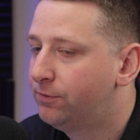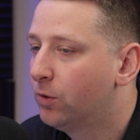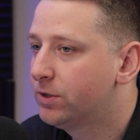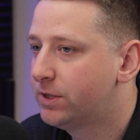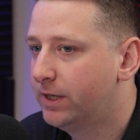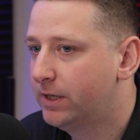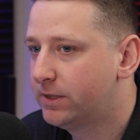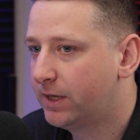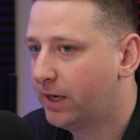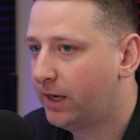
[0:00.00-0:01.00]
the force
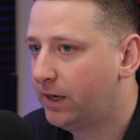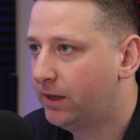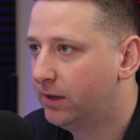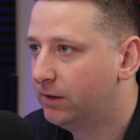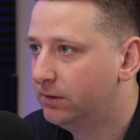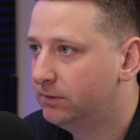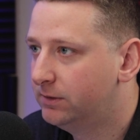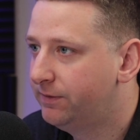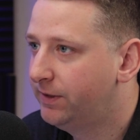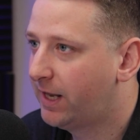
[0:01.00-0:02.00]
is a
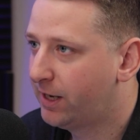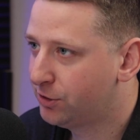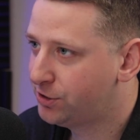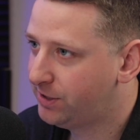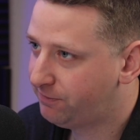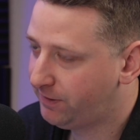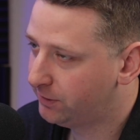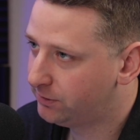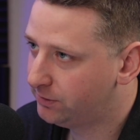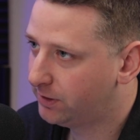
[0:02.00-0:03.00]
living energy
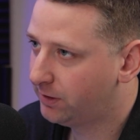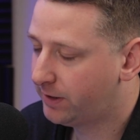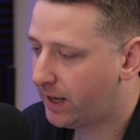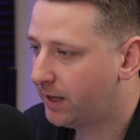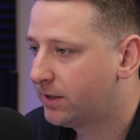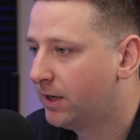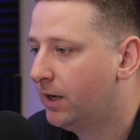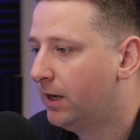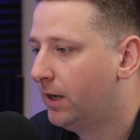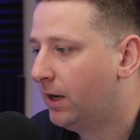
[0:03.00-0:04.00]
field that
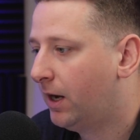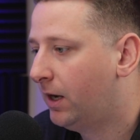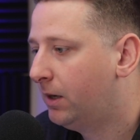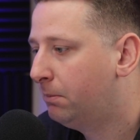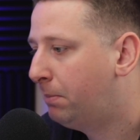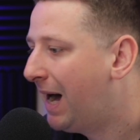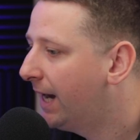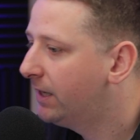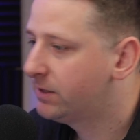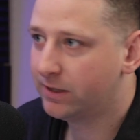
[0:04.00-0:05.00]

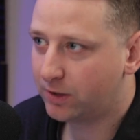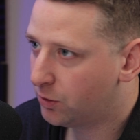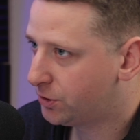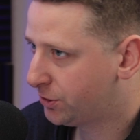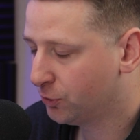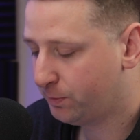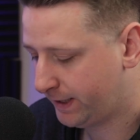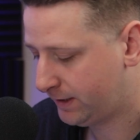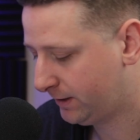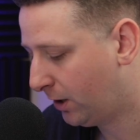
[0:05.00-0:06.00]
binds and goes through
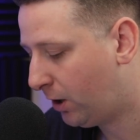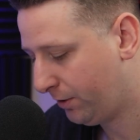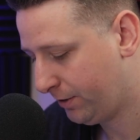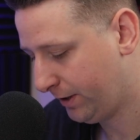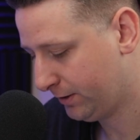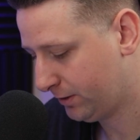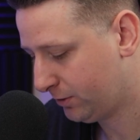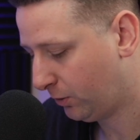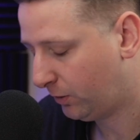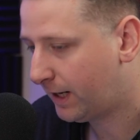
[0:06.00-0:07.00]
basically all things.
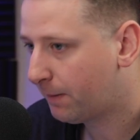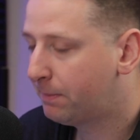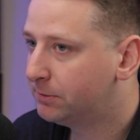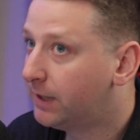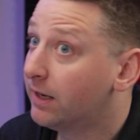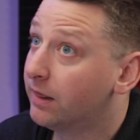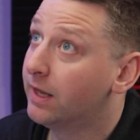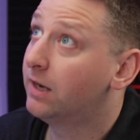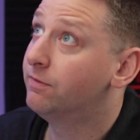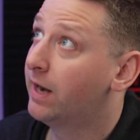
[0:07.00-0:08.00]
So a lot of people like to
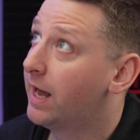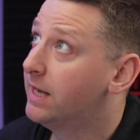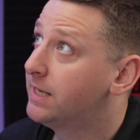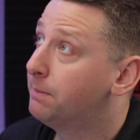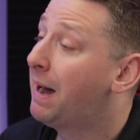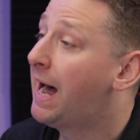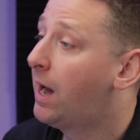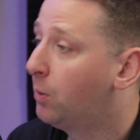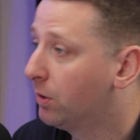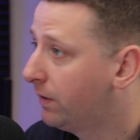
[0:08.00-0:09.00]
think of it as a
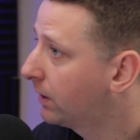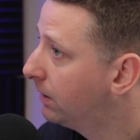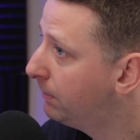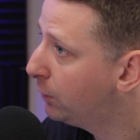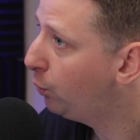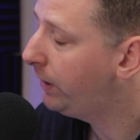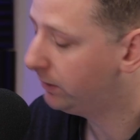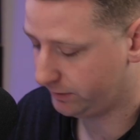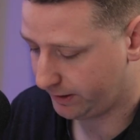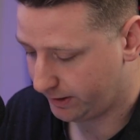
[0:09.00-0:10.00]
power that can be
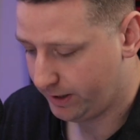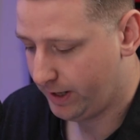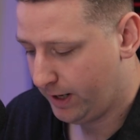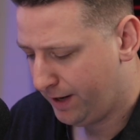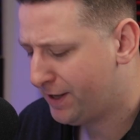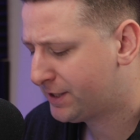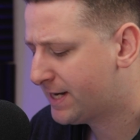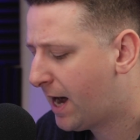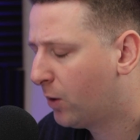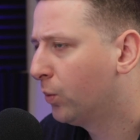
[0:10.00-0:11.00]
wielded, and that's
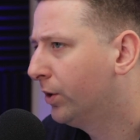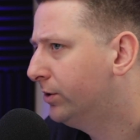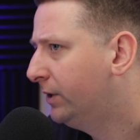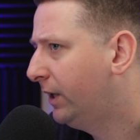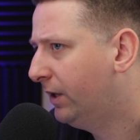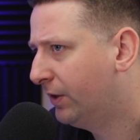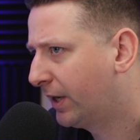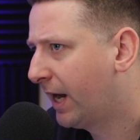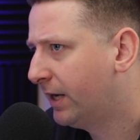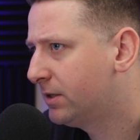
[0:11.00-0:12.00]
not really the
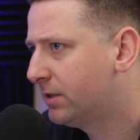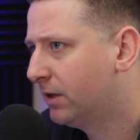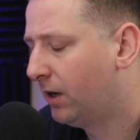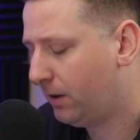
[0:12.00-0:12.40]
case.